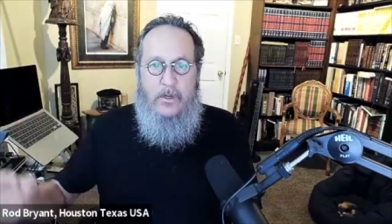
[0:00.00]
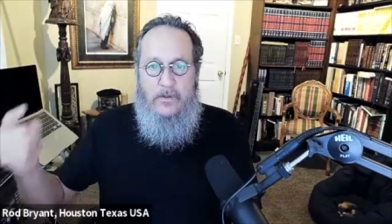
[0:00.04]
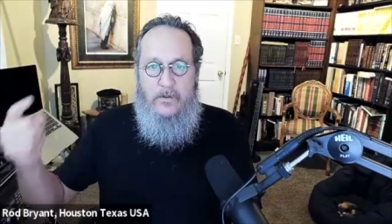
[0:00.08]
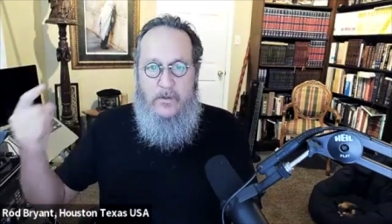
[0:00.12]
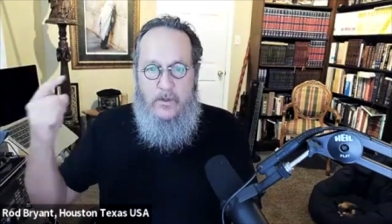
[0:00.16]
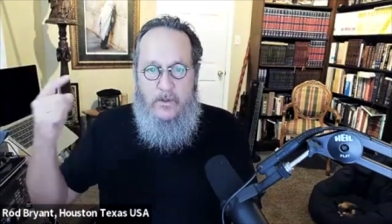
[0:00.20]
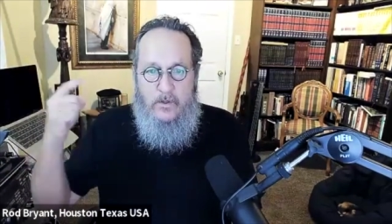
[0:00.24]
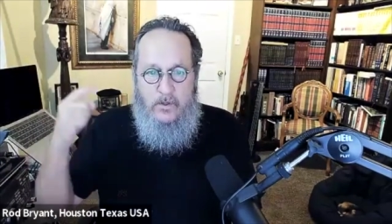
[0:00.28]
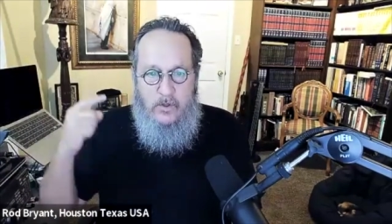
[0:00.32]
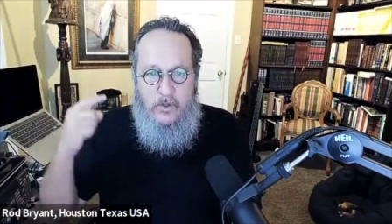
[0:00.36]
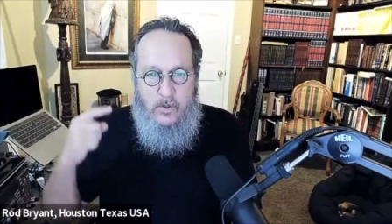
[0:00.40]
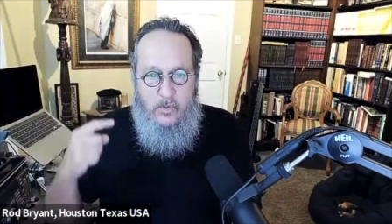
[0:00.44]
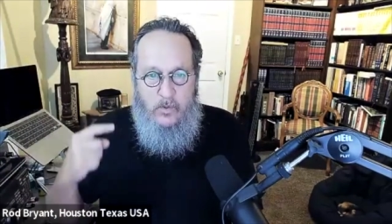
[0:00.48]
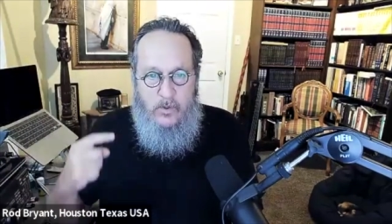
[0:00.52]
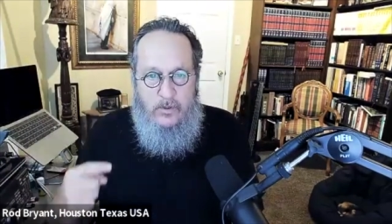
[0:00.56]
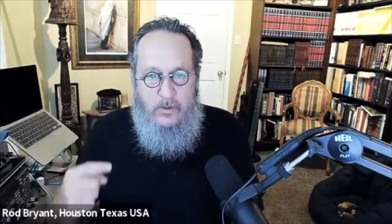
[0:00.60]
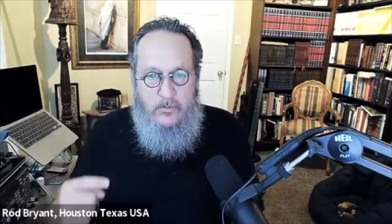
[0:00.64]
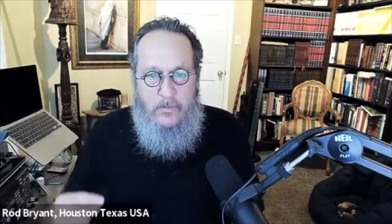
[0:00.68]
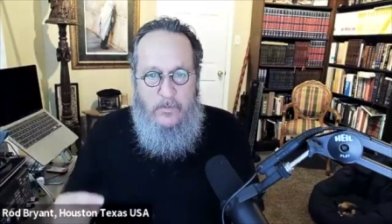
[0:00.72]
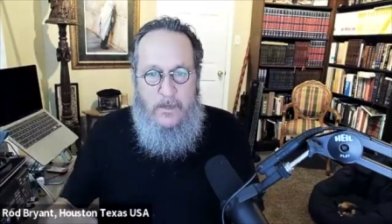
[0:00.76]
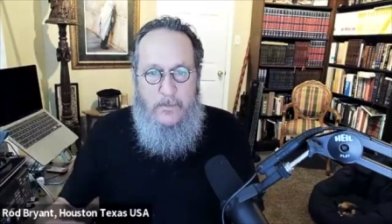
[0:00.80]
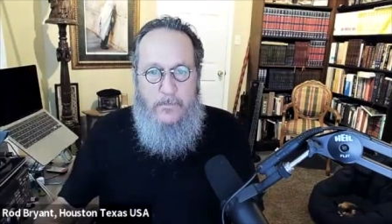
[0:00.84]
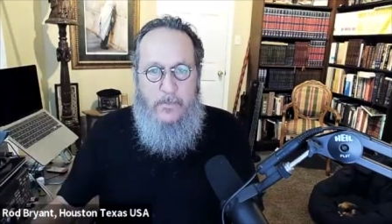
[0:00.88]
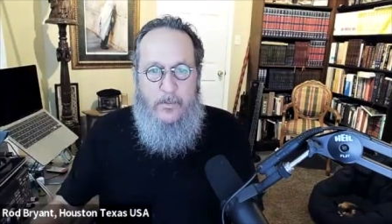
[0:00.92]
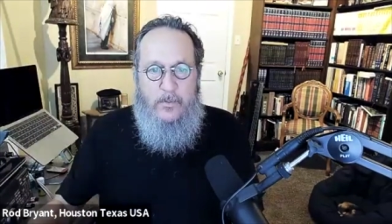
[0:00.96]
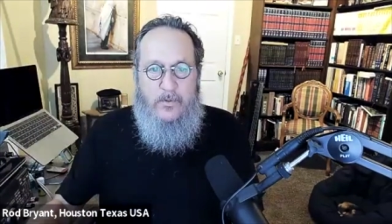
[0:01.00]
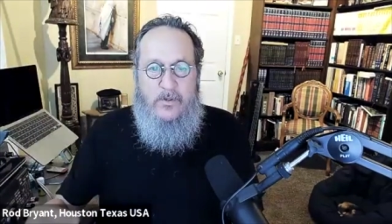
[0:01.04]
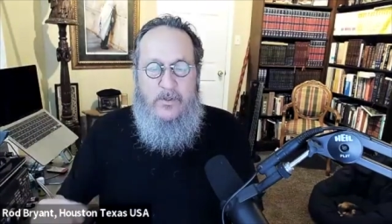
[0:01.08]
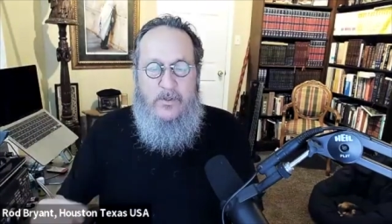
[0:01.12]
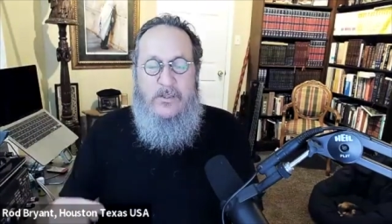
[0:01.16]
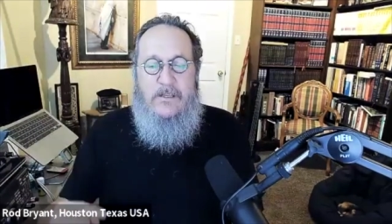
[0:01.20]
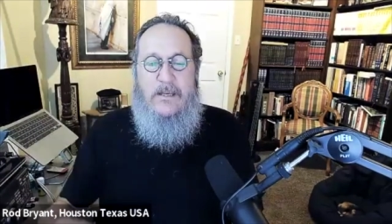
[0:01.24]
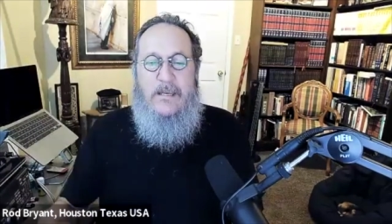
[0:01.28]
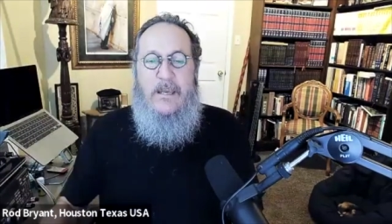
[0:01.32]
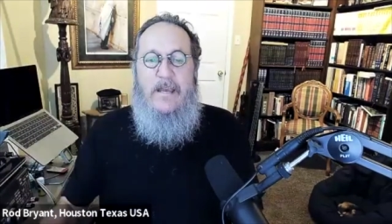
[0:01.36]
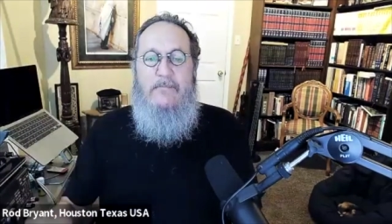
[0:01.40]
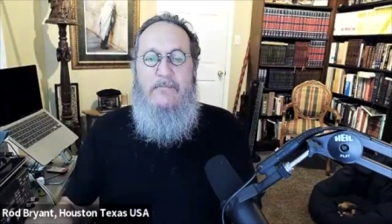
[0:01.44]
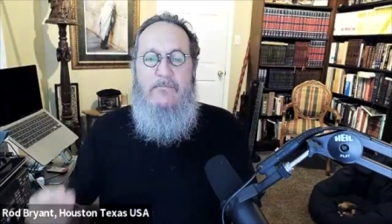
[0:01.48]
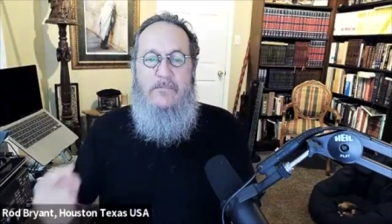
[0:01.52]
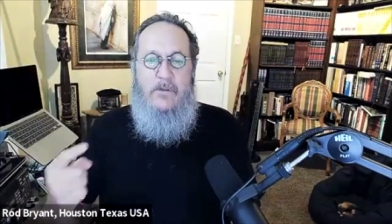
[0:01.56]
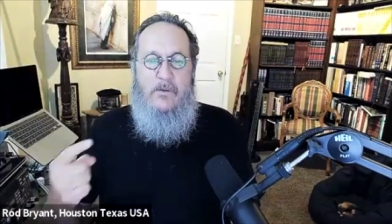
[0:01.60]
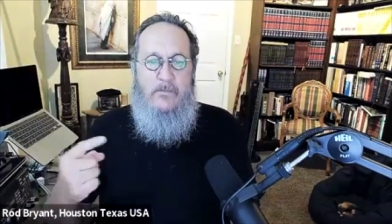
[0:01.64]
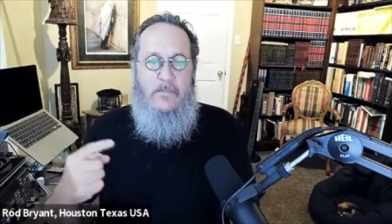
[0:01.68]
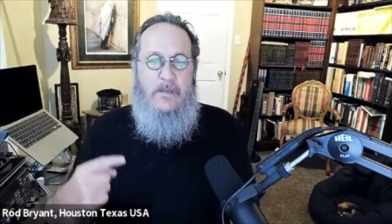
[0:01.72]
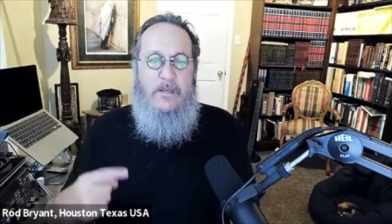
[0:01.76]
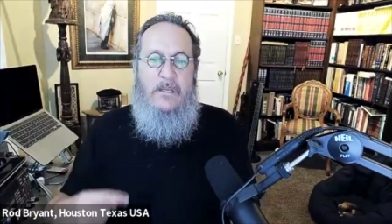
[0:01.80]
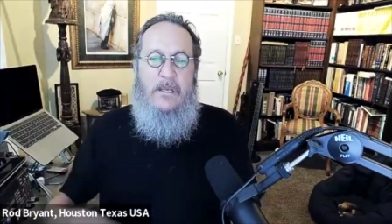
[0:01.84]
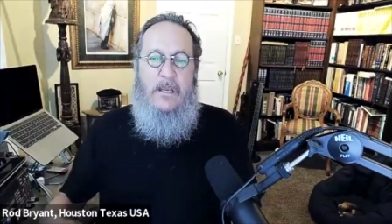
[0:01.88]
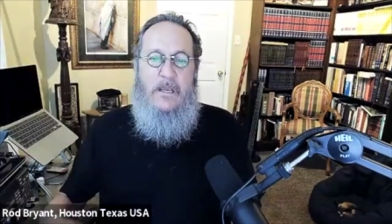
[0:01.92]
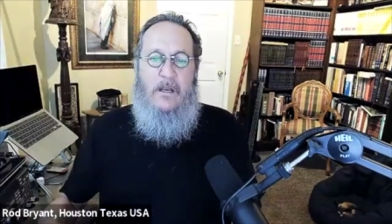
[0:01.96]
The Jewish people seem to
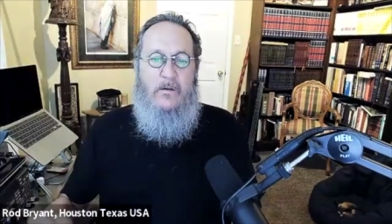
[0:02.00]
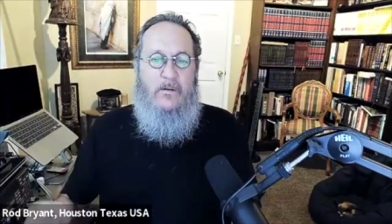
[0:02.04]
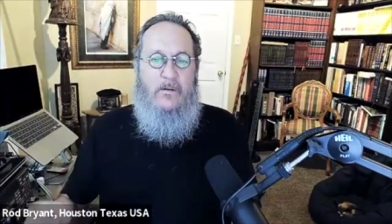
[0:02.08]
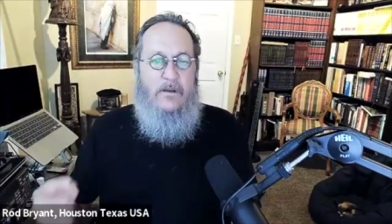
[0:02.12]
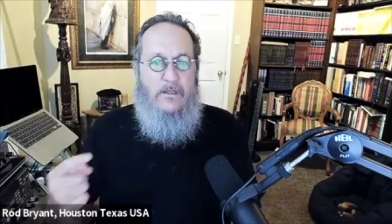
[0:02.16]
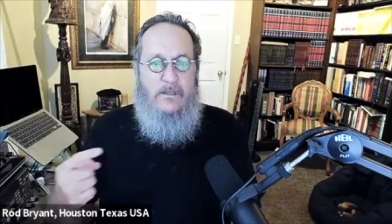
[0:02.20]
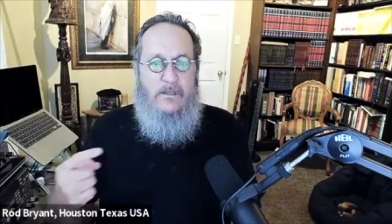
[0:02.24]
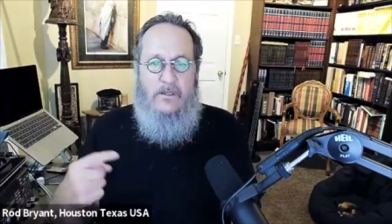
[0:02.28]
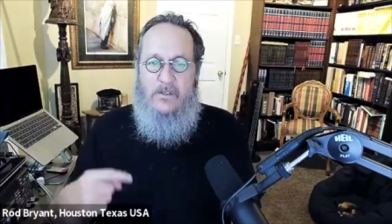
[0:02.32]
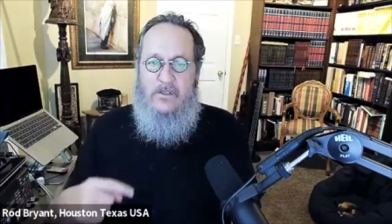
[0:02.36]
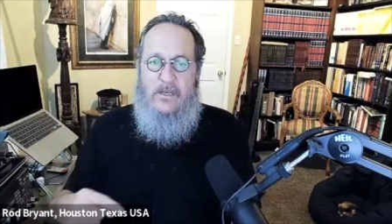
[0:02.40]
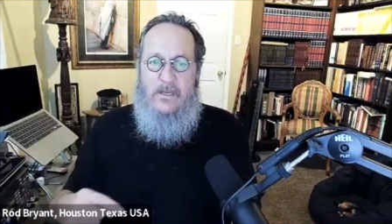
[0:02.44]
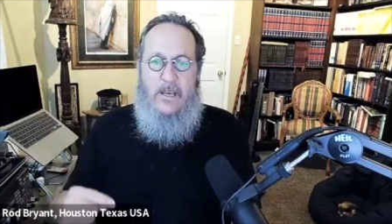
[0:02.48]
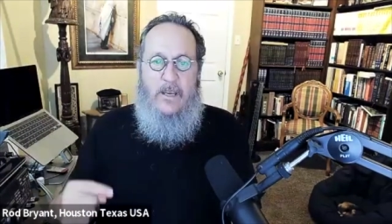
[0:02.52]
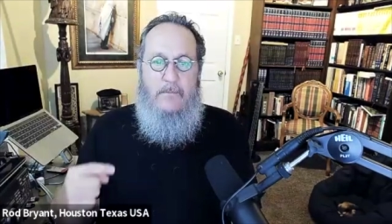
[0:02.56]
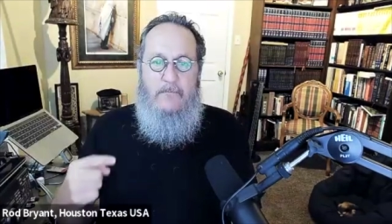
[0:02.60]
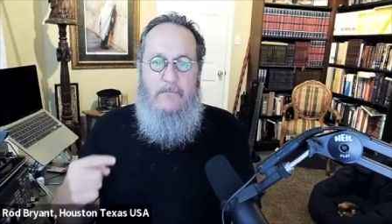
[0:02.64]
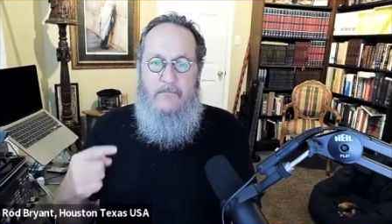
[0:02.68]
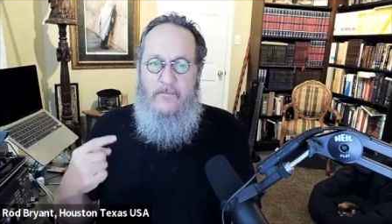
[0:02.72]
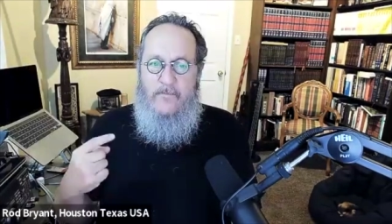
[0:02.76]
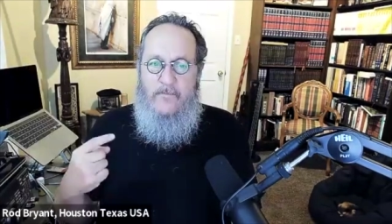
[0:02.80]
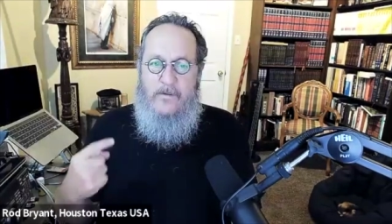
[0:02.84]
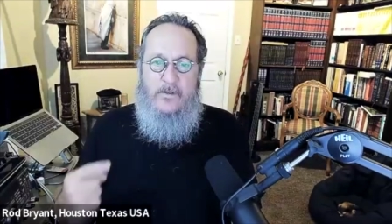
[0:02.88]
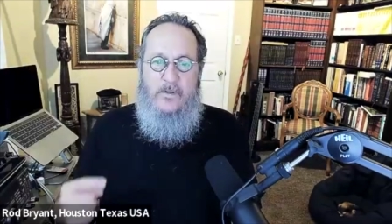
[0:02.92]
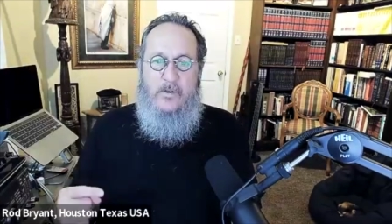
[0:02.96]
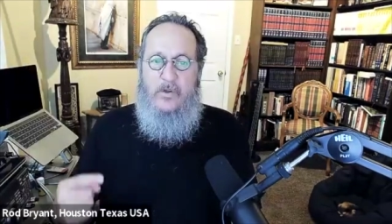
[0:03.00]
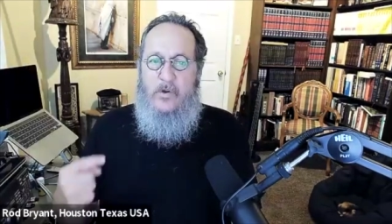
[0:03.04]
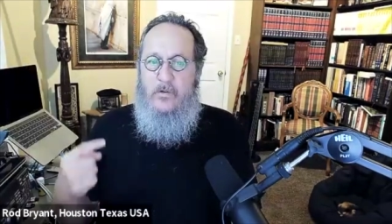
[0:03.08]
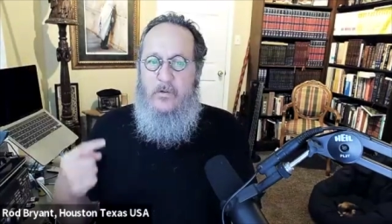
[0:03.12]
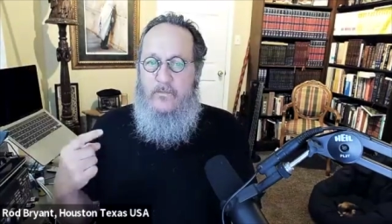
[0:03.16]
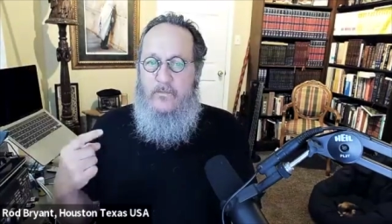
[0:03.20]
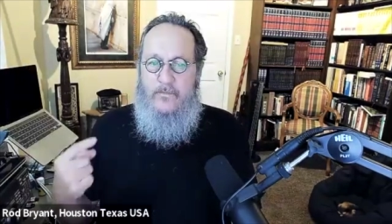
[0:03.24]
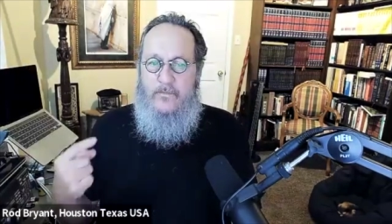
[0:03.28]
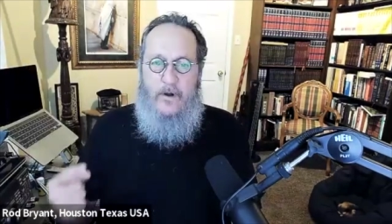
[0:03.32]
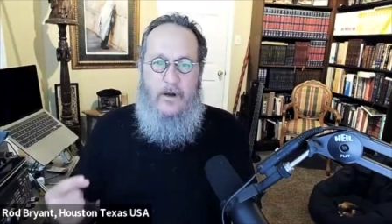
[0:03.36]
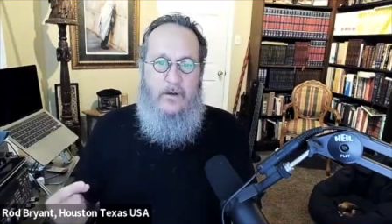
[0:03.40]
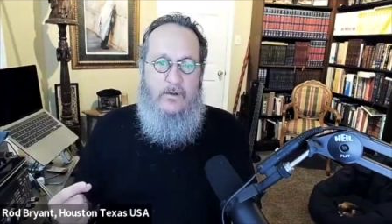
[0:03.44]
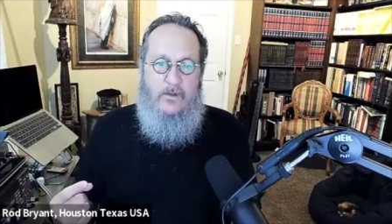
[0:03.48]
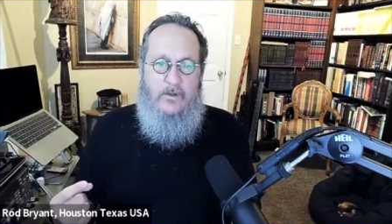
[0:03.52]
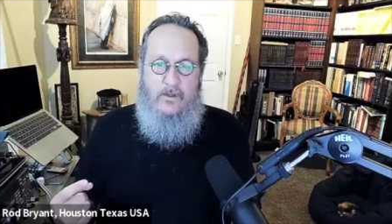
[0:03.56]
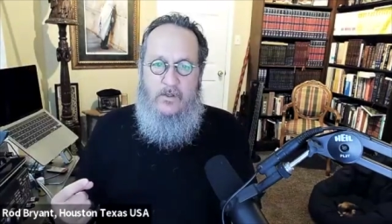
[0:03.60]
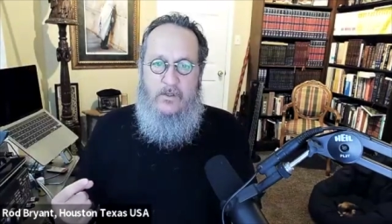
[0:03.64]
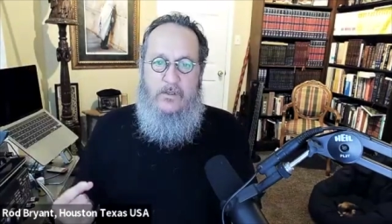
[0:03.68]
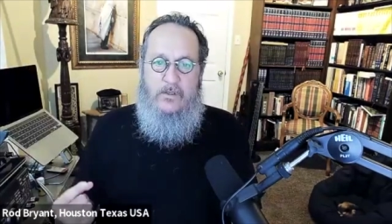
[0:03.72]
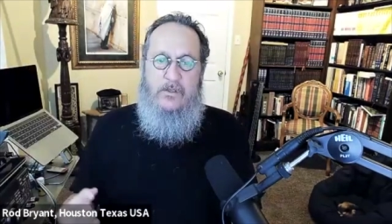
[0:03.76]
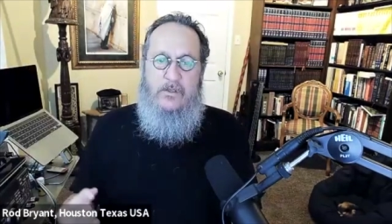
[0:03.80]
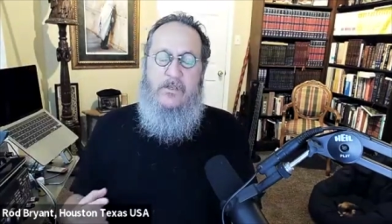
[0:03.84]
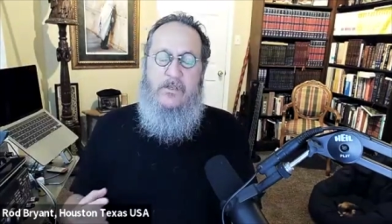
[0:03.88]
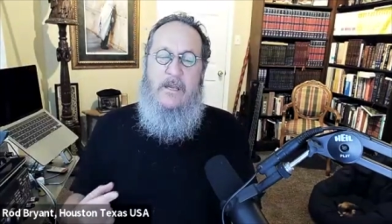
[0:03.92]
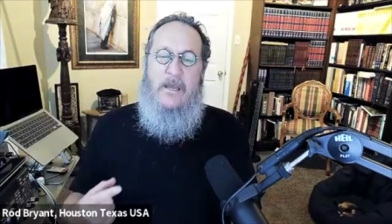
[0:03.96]
be carrying the same physical
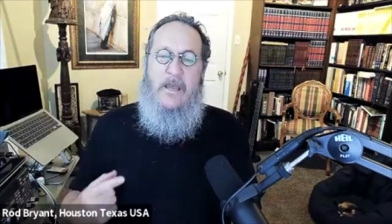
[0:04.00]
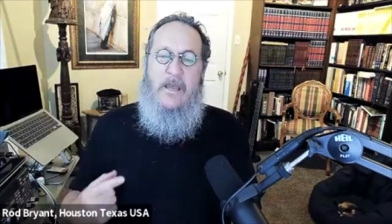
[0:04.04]
functions